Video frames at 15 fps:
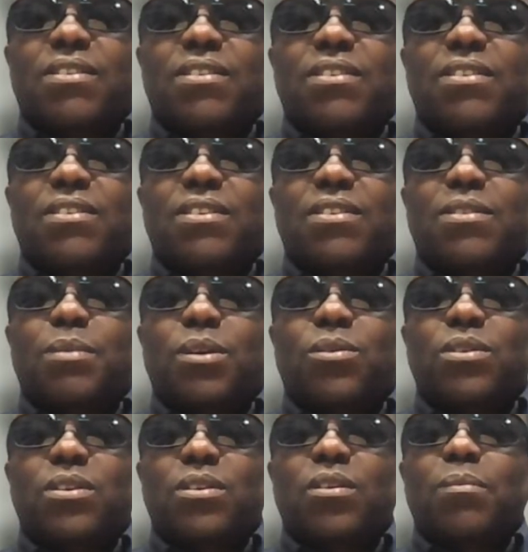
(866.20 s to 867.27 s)
just
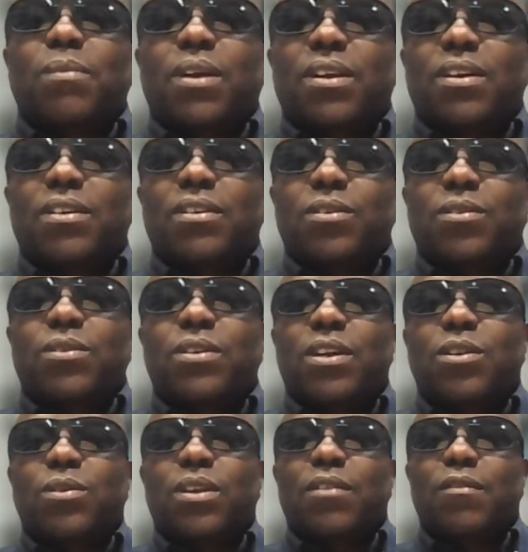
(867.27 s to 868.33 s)
because she got pregnant or tried
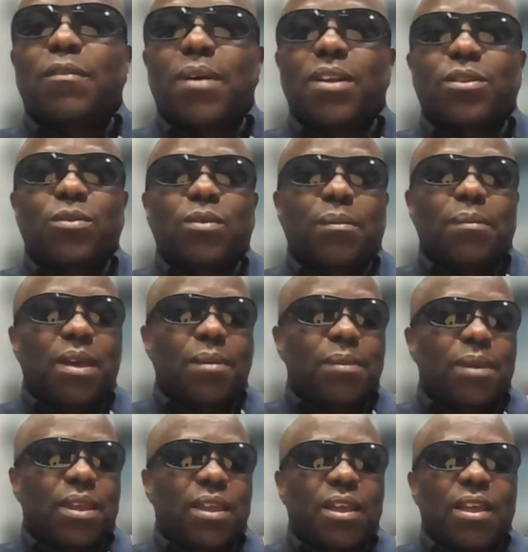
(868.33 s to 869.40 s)
to give a birth to a
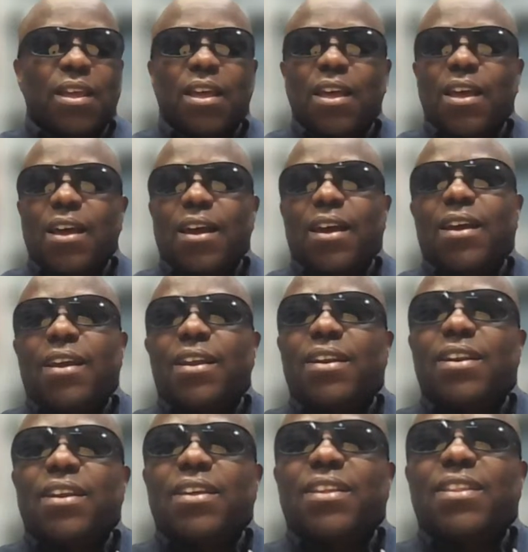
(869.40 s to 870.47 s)
baby.
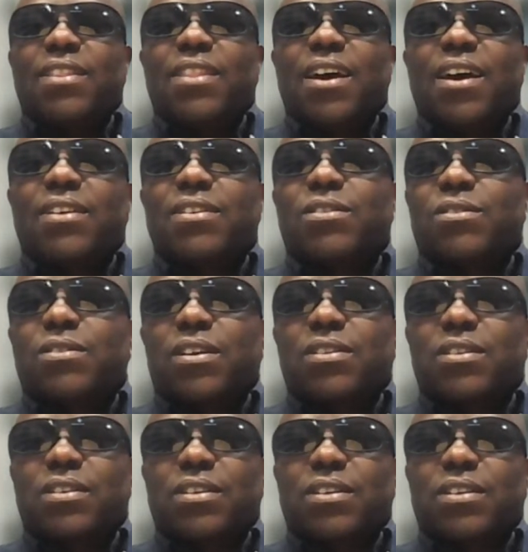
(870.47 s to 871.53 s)
And that is
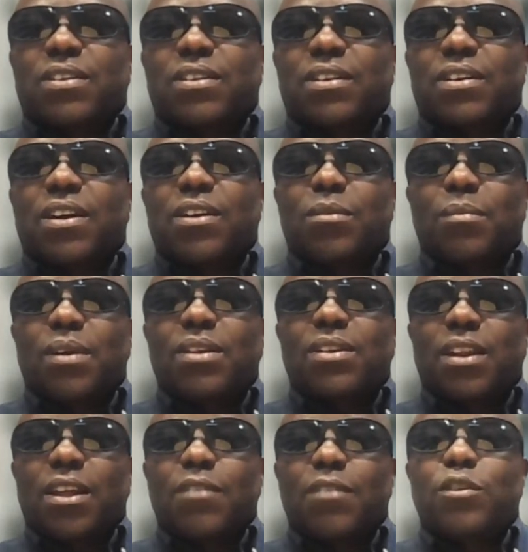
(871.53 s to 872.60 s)
tragic. Can you imagine?
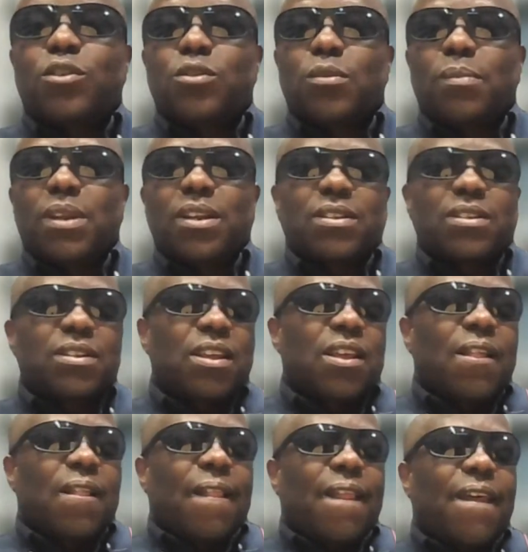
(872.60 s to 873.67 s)
Every 2 minutes?
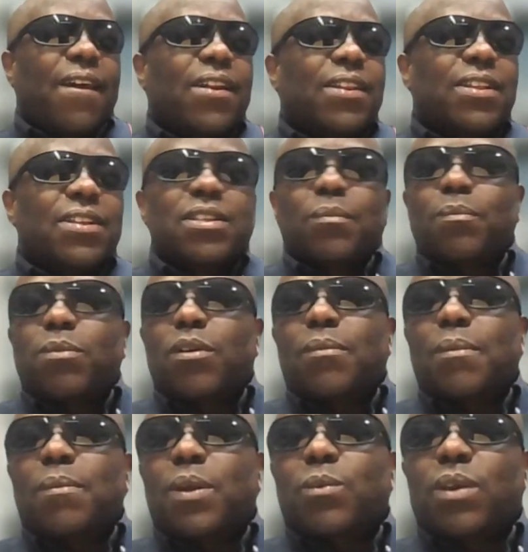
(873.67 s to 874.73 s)
And this is a
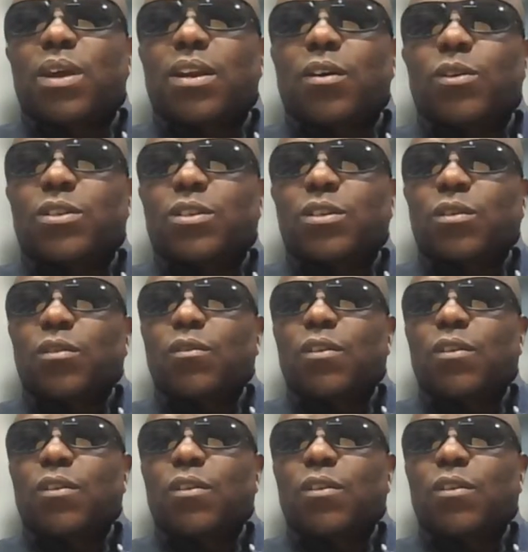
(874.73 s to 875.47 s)
problem that we can all solve.